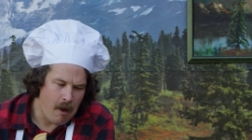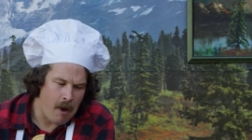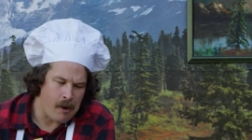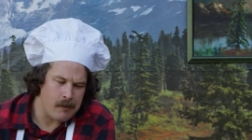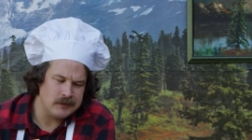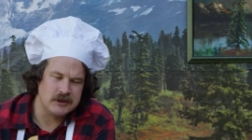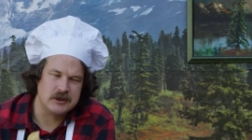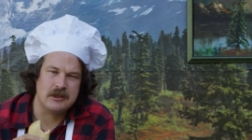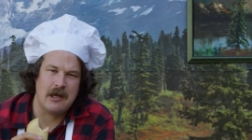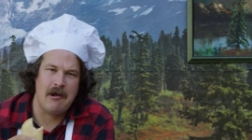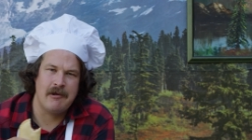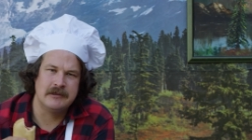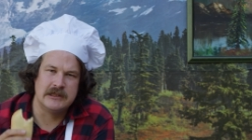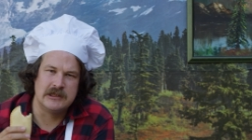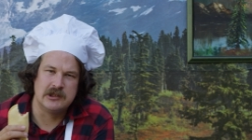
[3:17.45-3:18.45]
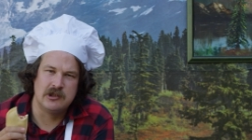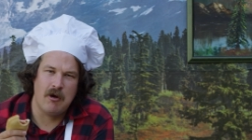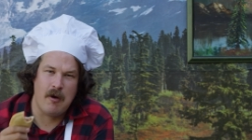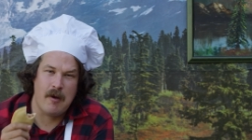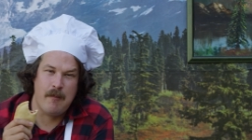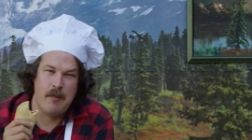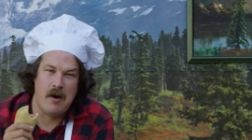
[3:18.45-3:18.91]
I'll be selling these
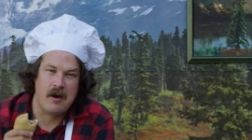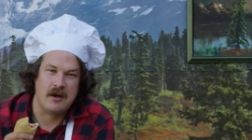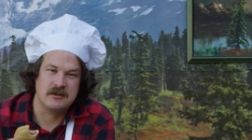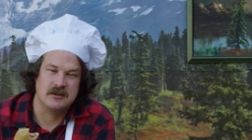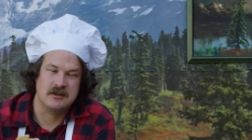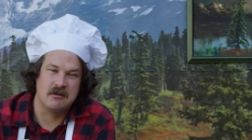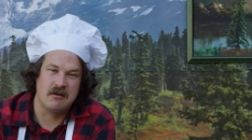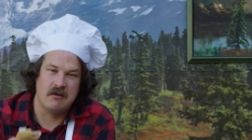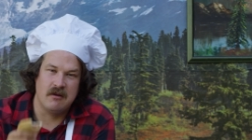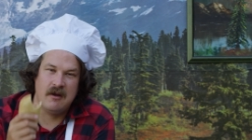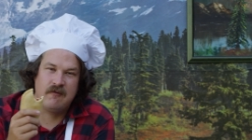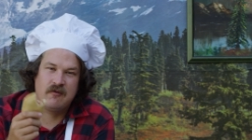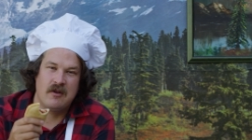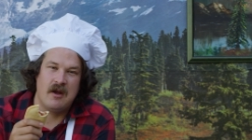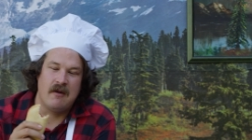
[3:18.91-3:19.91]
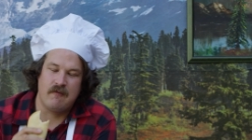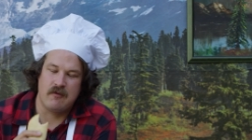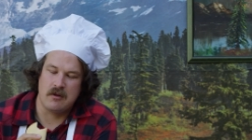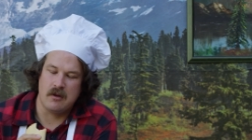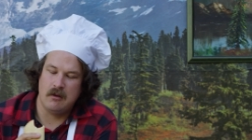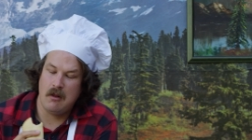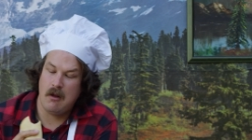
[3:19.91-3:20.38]
doughy pockets in the lift line for
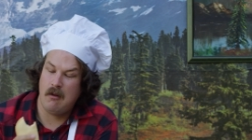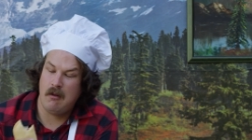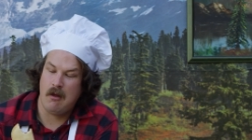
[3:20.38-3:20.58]
the low,